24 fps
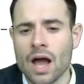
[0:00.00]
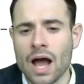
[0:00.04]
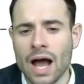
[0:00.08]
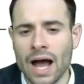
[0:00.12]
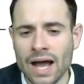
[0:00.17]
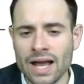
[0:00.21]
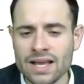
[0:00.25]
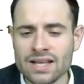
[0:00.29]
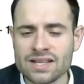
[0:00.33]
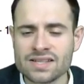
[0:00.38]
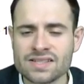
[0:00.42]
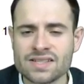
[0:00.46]

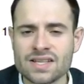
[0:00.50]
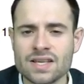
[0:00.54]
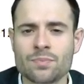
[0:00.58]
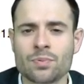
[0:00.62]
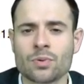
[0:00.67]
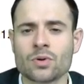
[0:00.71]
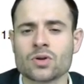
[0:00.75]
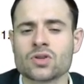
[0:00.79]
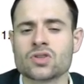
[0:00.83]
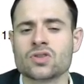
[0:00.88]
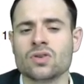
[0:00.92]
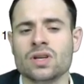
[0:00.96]
I see
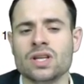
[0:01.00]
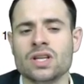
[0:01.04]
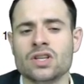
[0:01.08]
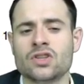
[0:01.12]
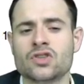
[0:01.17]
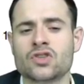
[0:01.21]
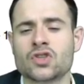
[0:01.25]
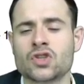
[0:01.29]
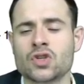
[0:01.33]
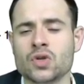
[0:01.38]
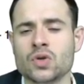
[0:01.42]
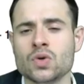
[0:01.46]
personally
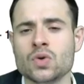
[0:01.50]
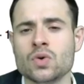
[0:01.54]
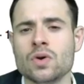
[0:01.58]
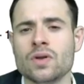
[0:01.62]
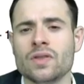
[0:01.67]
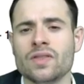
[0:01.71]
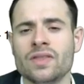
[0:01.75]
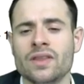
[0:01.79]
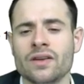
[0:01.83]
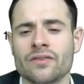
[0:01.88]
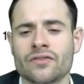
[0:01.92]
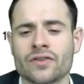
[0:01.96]
two
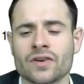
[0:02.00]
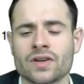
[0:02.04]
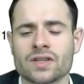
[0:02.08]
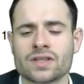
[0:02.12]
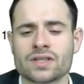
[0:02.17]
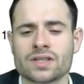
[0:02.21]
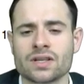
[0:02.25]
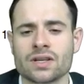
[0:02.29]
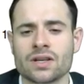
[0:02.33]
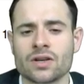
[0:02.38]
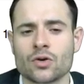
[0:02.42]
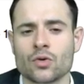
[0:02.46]

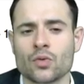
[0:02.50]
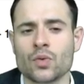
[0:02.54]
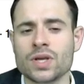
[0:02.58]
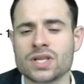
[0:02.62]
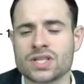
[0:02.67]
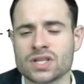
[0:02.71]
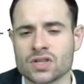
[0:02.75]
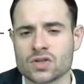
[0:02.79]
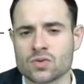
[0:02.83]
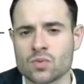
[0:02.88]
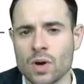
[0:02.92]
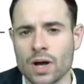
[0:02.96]
different
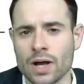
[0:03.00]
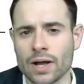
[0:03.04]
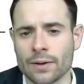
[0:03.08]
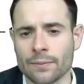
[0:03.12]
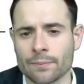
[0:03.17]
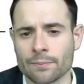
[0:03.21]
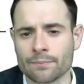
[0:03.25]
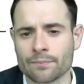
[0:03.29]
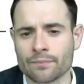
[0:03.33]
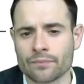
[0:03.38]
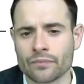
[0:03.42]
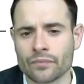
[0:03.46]
reasons why.
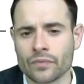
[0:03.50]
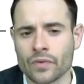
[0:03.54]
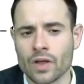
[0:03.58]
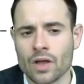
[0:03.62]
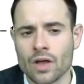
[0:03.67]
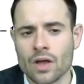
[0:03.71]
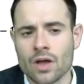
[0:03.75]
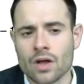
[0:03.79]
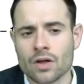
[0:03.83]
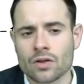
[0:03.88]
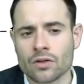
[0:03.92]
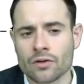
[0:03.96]

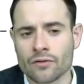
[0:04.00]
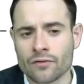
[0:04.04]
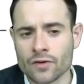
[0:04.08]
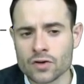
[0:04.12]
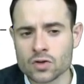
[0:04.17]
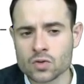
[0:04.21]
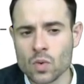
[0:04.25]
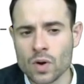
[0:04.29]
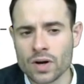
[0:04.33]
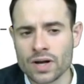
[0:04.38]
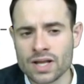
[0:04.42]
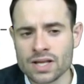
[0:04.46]
The first
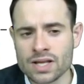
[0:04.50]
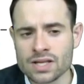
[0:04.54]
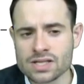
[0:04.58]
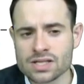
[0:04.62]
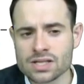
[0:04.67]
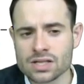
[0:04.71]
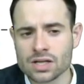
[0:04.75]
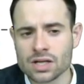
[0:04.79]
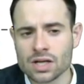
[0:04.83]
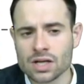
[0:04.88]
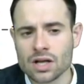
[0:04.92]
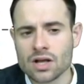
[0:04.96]
one is
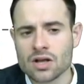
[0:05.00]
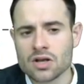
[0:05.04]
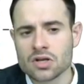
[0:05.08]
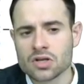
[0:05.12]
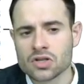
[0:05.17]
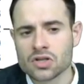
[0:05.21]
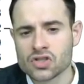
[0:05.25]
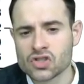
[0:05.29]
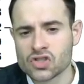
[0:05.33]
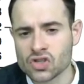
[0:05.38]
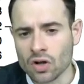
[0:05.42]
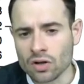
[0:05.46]

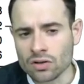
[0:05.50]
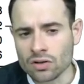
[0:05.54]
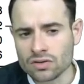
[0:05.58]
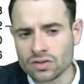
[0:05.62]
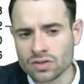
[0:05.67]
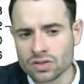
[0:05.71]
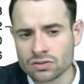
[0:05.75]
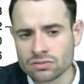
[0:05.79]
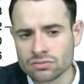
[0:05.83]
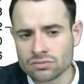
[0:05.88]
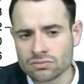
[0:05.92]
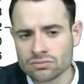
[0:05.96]

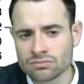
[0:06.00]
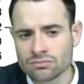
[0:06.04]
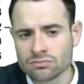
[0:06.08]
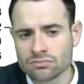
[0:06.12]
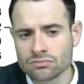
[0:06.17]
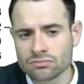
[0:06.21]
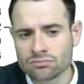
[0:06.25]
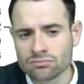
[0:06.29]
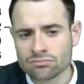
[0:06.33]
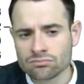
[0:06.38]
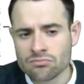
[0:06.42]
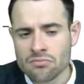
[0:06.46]
salt,
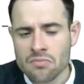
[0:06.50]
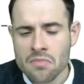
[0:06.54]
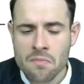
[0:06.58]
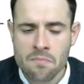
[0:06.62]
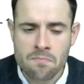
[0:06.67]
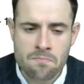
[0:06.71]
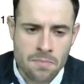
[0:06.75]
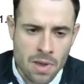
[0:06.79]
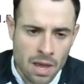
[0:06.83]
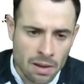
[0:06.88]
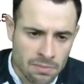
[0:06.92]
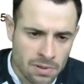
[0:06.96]

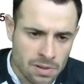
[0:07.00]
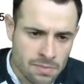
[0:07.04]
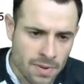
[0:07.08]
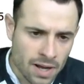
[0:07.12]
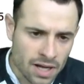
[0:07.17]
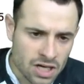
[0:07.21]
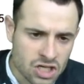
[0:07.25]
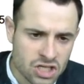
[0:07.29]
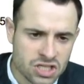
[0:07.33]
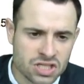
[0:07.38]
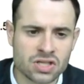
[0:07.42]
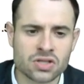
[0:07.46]
maybe
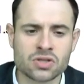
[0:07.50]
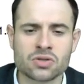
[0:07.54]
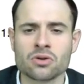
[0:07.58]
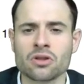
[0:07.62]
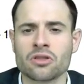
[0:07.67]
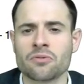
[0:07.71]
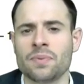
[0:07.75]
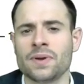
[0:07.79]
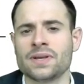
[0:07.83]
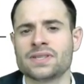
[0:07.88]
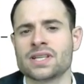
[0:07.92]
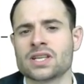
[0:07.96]
matches and
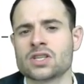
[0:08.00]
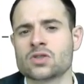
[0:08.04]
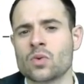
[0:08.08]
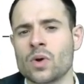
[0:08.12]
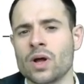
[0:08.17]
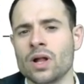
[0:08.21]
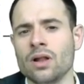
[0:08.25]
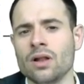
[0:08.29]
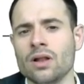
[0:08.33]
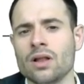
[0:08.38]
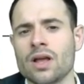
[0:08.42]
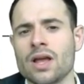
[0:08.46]
toothpicks as
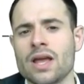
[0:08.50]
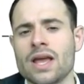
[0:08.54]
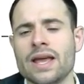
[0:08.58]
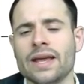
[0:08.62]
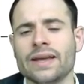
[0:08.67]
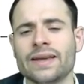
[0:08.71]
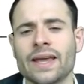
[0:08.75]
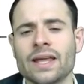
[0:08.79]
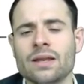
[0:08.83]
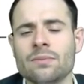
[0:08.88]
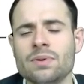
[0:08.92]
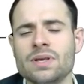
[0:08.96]
well,
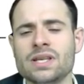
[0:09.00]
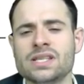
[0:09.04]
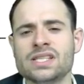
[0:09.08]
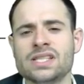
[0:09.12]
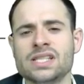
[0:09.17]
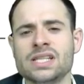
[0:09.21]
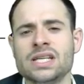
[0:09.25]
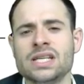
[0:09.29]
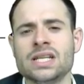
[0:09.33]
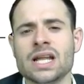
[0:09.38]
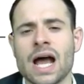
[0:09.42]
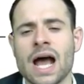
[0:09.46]
can be
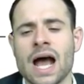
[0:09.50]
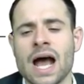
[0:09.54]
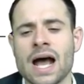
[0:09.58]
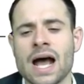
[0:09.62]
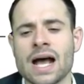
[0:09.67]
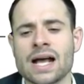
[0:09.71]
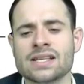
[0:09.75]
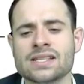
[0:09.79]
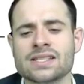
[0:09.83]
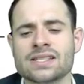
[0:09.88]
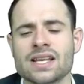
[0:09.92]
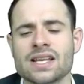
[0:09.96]
seen
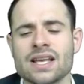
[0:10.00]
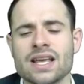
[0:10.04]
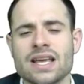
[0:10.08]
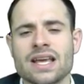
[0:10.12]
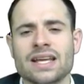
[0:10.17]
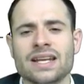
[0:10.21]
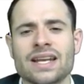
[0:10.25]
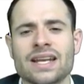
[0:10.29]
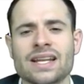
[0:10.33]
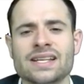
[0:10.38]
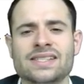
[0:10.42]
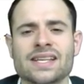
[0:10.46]
as
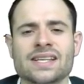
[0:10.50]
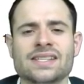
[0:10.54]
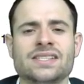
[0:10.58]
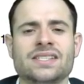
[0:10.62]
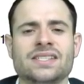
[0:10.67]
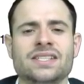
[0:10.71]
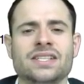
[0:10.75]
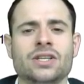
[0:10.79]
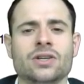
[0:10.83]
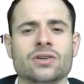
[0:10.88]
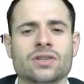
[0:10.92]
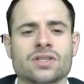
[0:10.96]

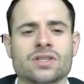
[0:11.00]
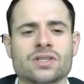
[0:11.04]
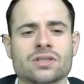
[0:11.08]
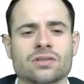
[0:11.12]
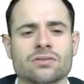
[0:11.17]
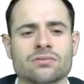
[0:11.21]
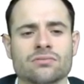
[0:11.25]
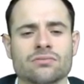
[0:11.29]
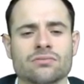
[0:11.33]
necessity goods.